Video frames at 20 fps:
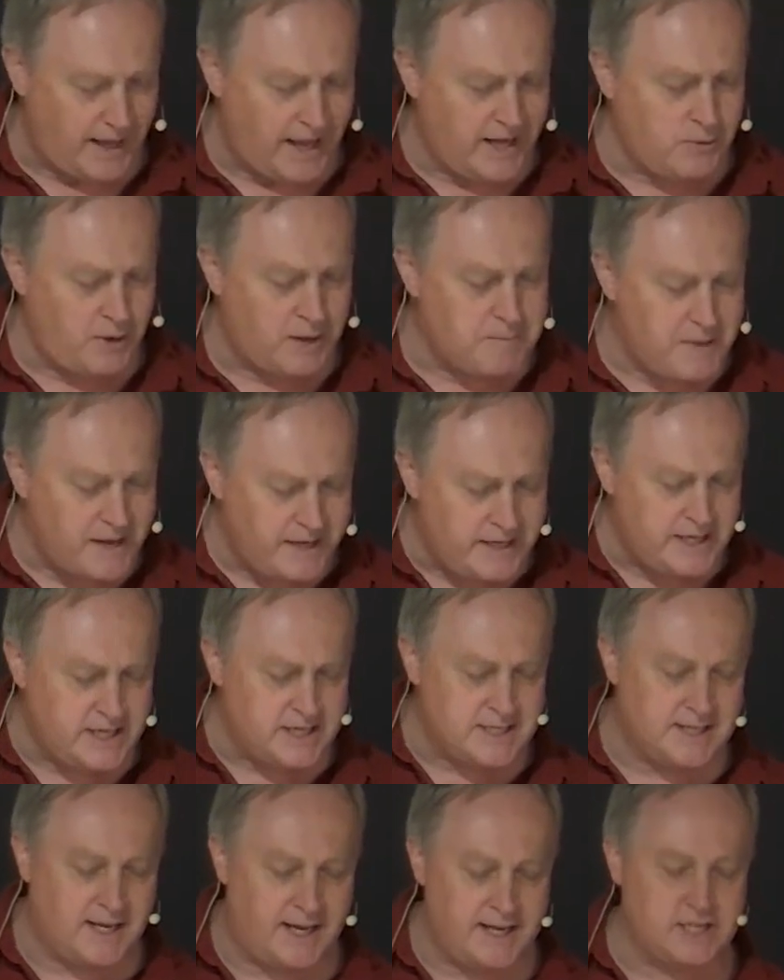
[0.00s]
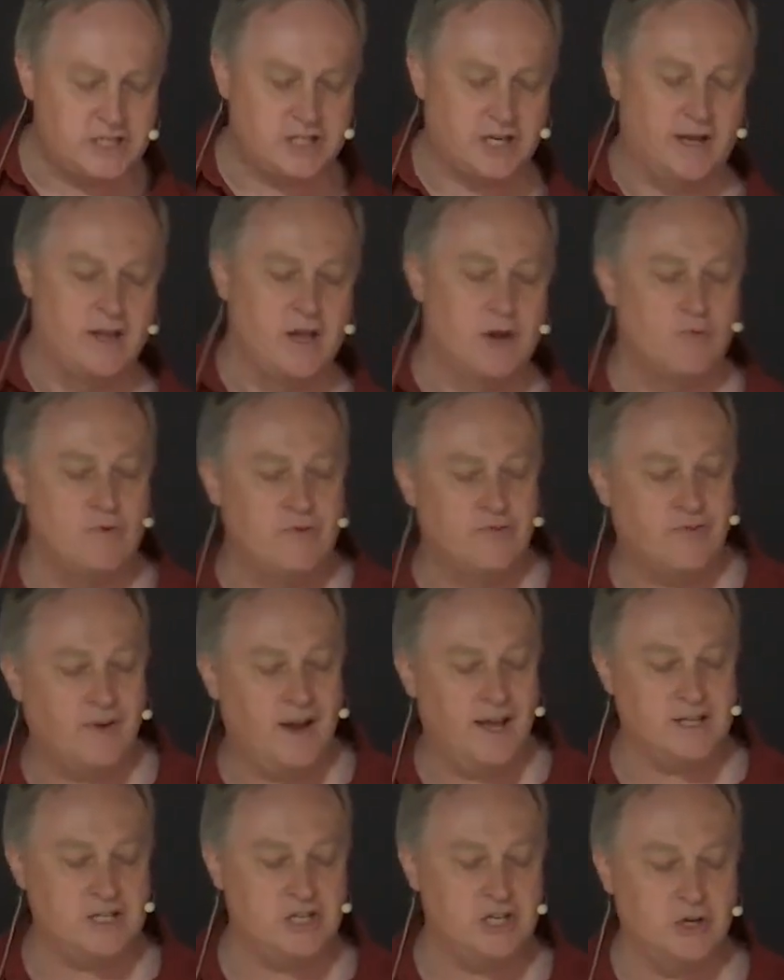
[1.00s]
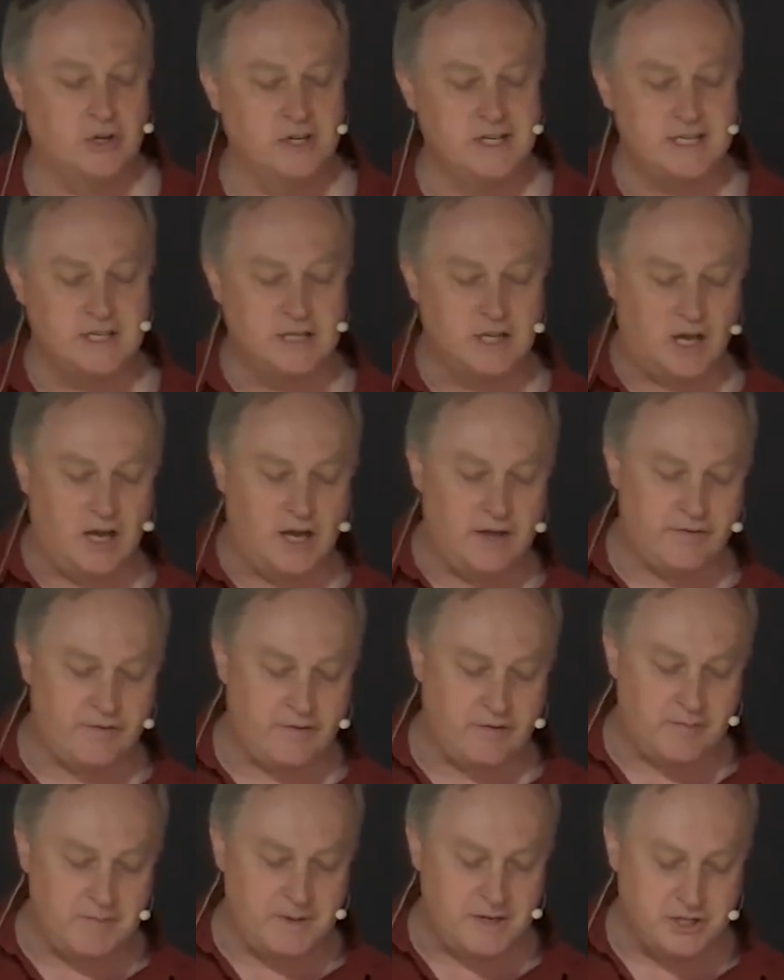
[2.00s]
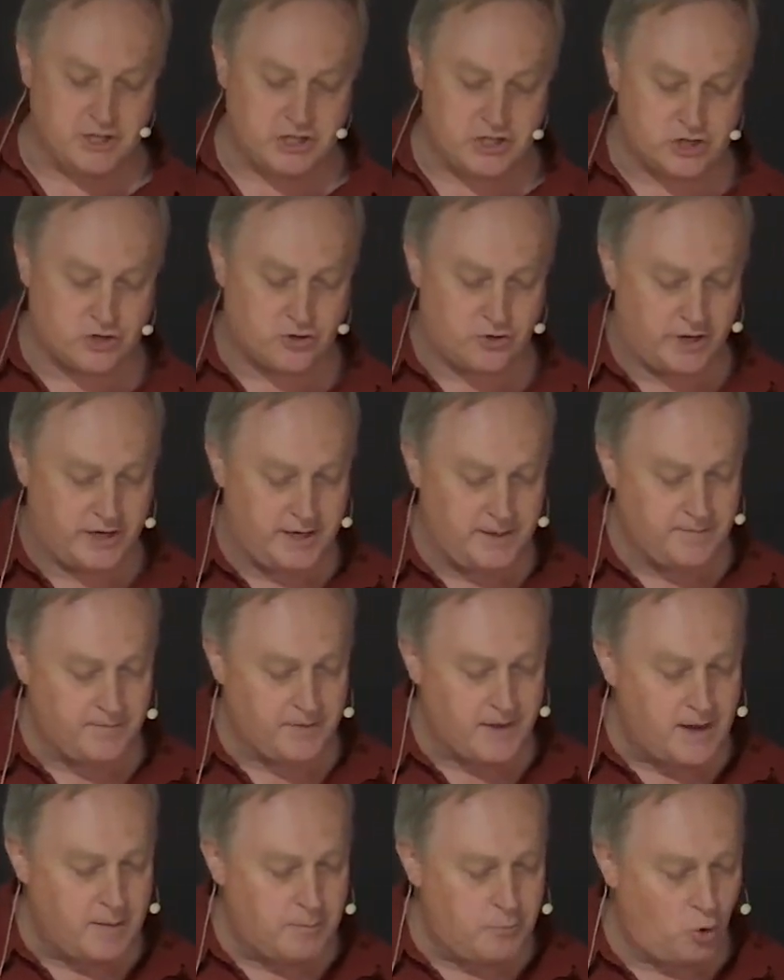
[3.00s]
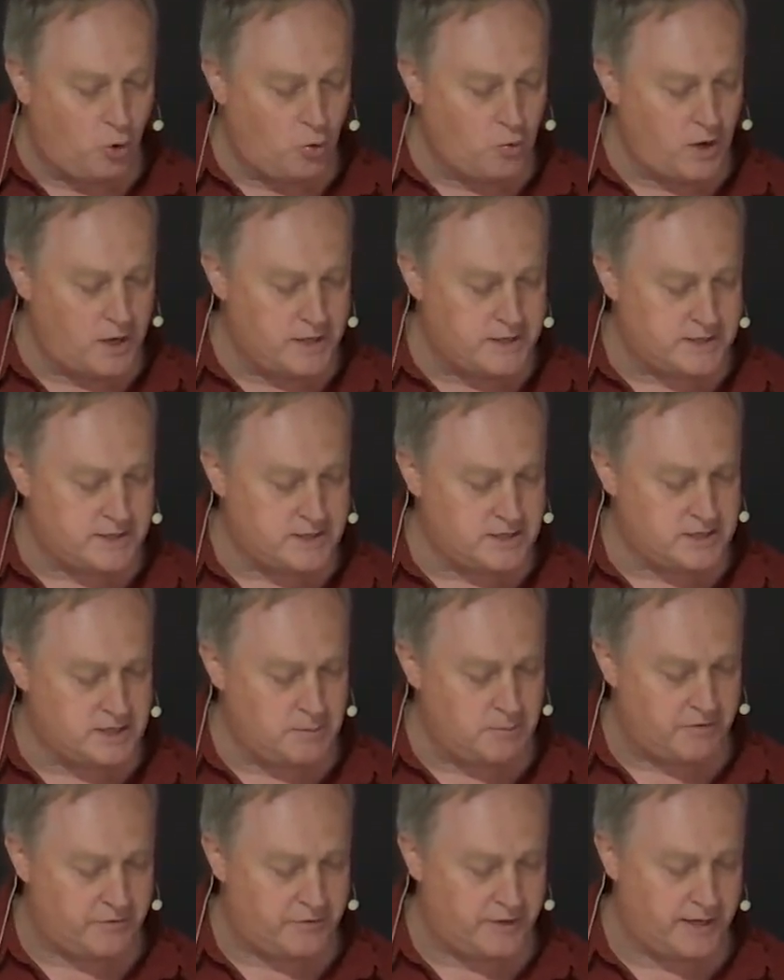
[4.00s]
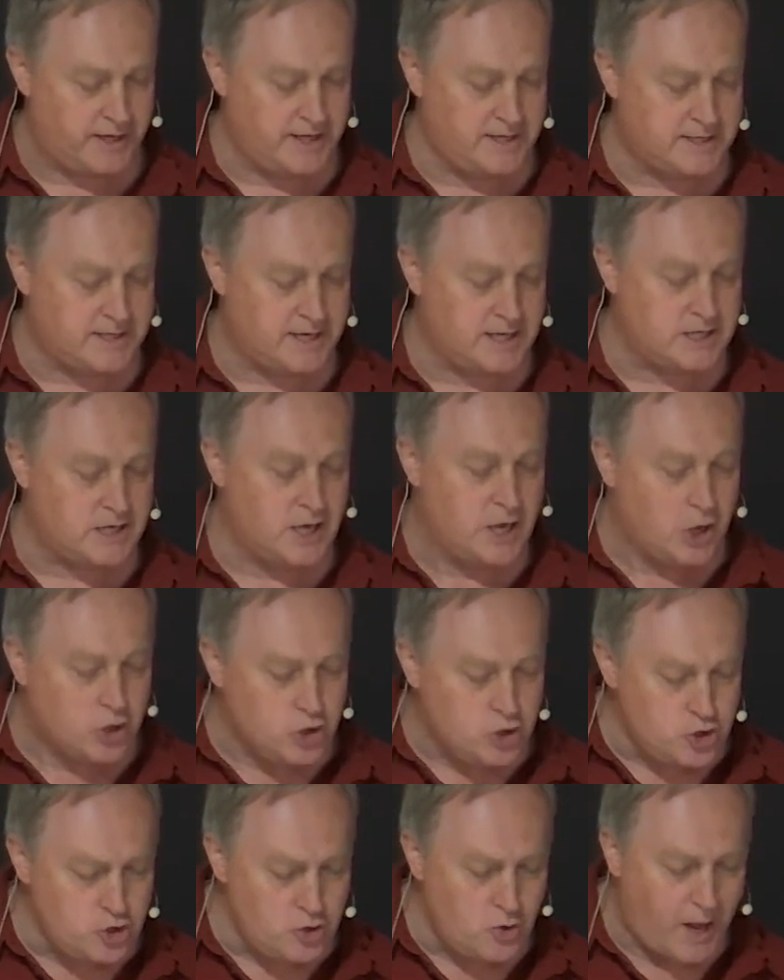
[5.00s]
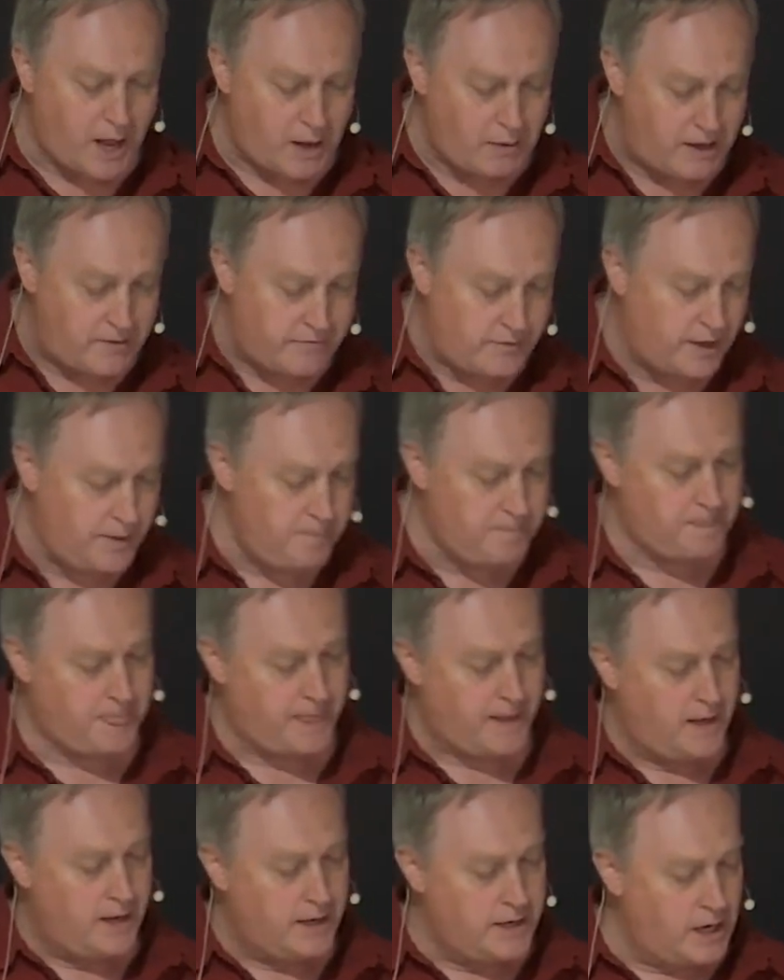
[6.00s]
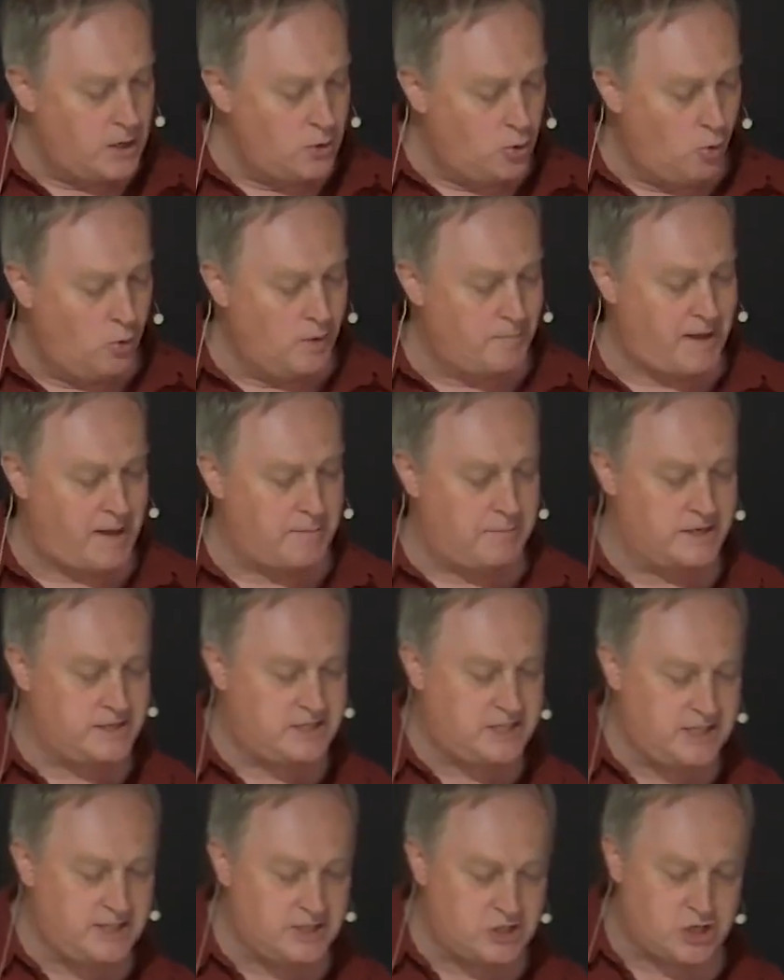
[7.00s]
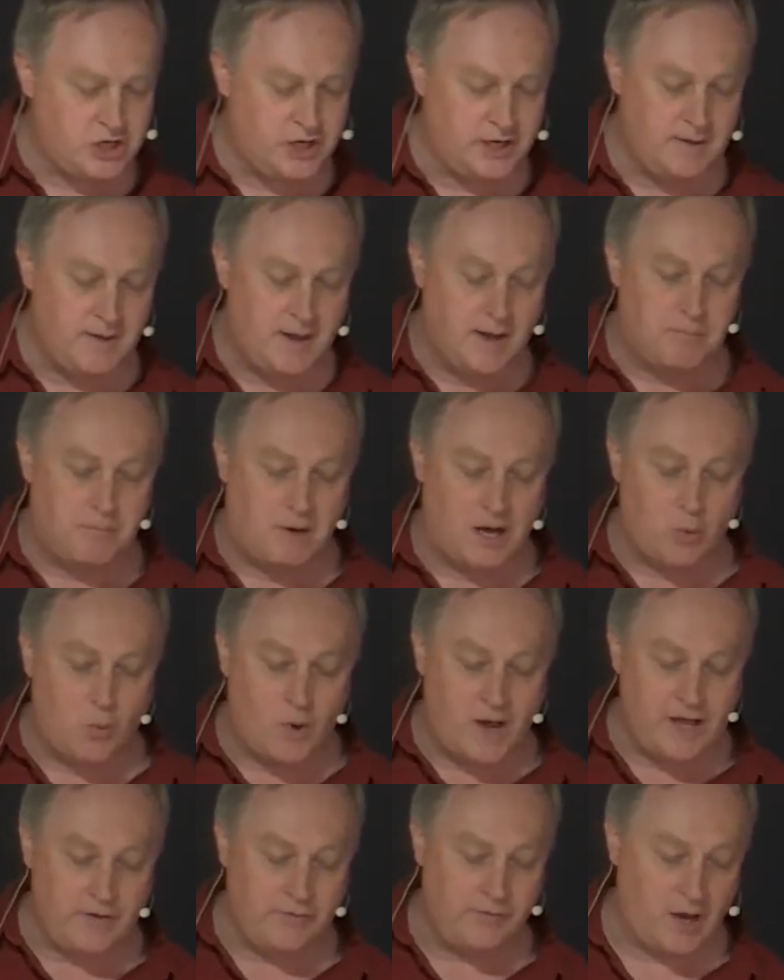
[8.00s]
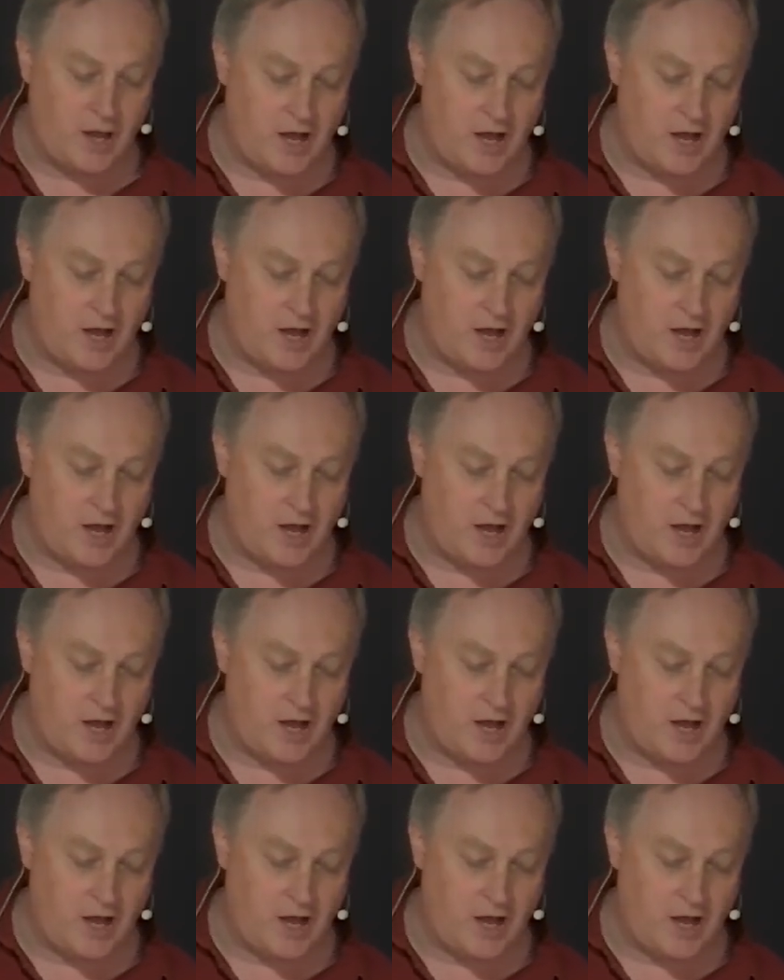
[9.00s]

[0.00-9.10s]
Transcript: Anyway, many years later, reflecting on his life of ministry, Paul writes to Timothy. He says, You, however, know all about my teaching, my way of